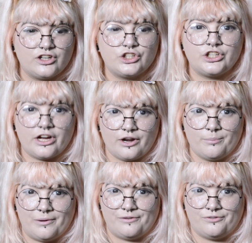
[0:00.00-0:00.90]
"Shut
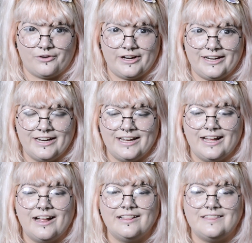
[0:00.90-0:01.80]
up, Malfoy"
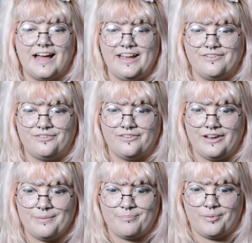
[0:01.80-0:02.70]
live in